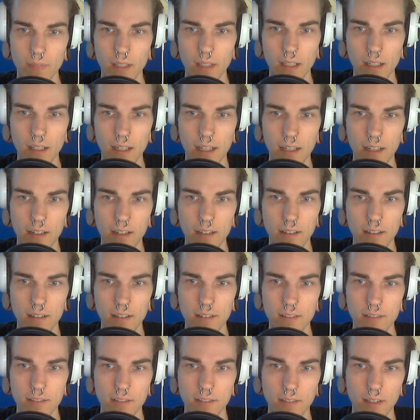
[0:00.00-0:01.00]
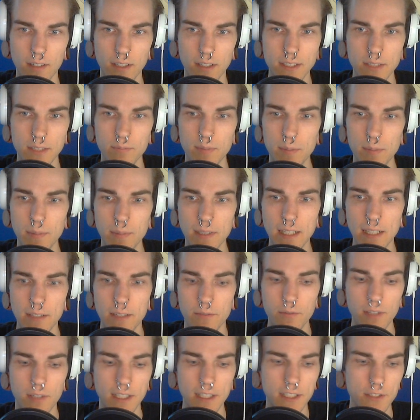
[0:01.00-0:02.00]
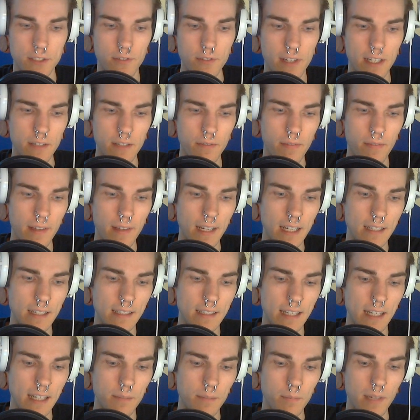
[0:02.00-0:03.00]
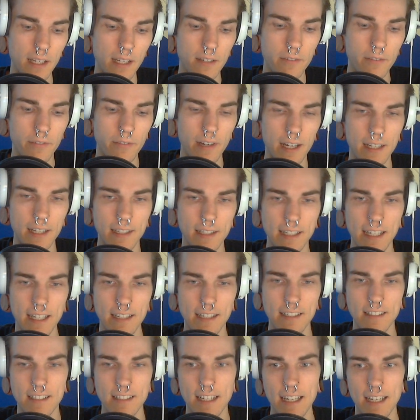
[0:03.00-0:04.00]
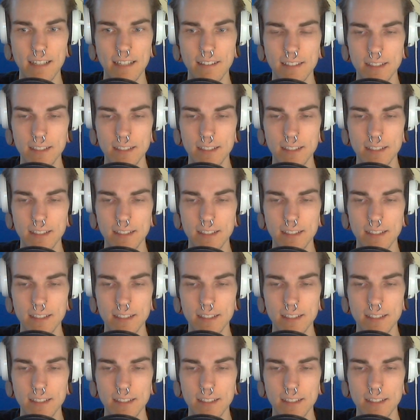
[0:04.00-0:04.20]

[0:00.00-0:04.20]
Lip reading: And lots of people get frustrated if they get ganked by a Vi again and again,